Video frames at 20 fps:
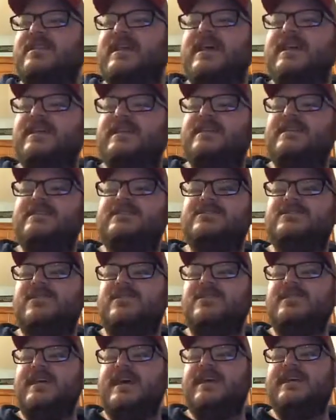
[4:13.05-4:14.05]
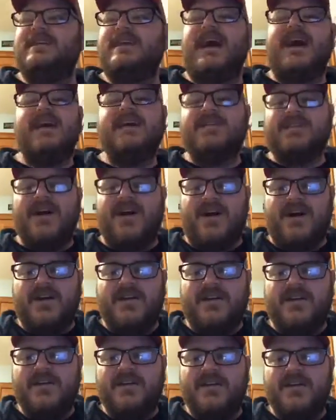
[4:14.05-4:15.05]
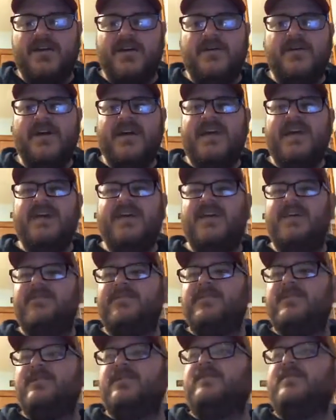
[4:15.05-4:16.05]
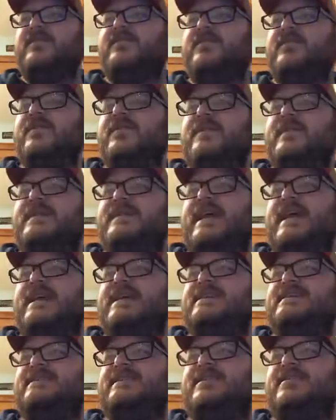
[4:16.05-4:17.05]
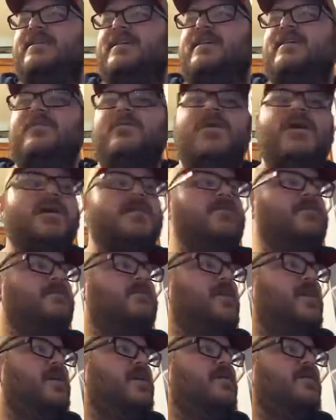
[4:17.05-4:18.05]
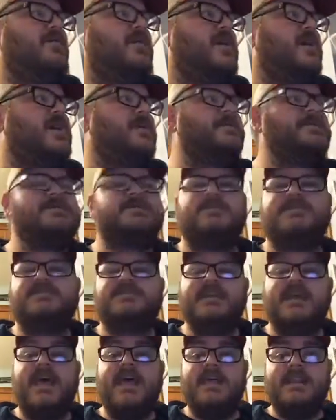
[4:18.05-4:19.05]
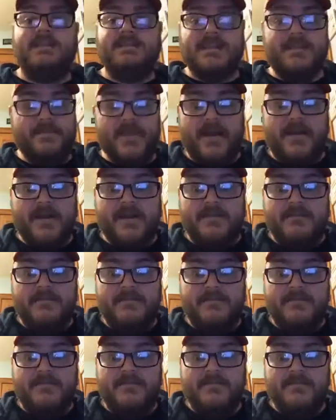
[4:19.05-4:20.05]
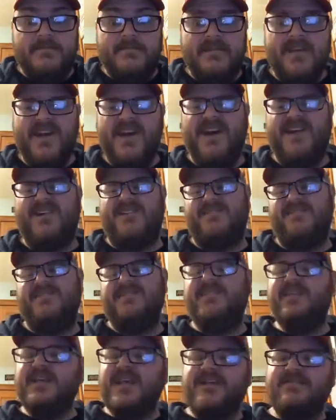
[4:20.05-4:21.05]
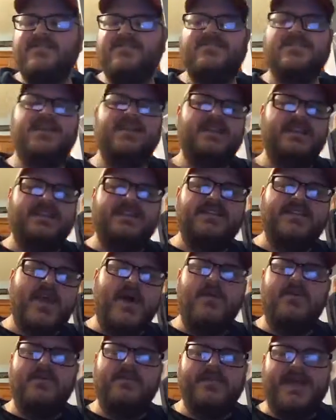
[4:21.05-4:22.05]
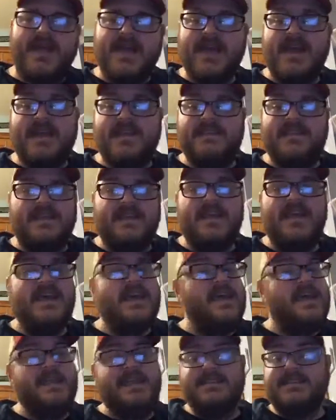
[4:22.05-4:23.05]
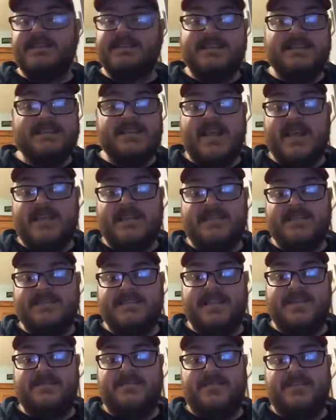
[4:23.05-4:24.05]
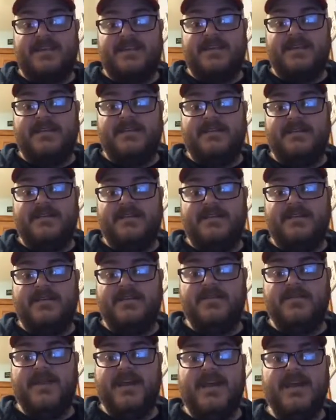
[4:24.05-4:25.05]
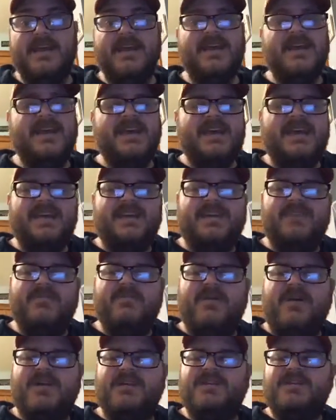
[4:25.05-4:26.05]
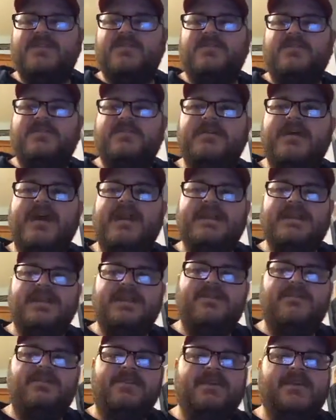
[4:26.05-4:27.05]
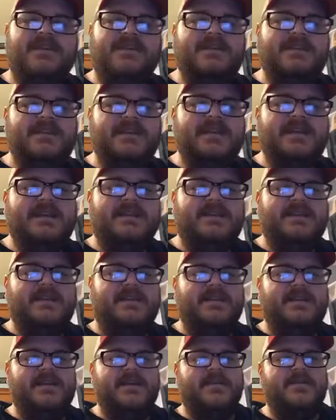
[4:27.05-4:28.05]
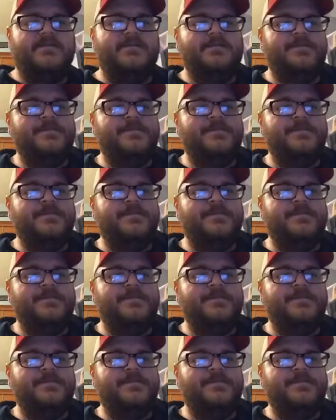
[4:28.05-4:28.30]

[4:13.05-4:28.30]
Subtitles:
that dialogue. If you're on the dating scene, you're not going to walk into a bar and walk up to someone and say, "Hey, let's get married." No, you have a drink, get to know them, that kind of thing. This is exactly the same thing. Okay, you want to you got to give a little to get a little there.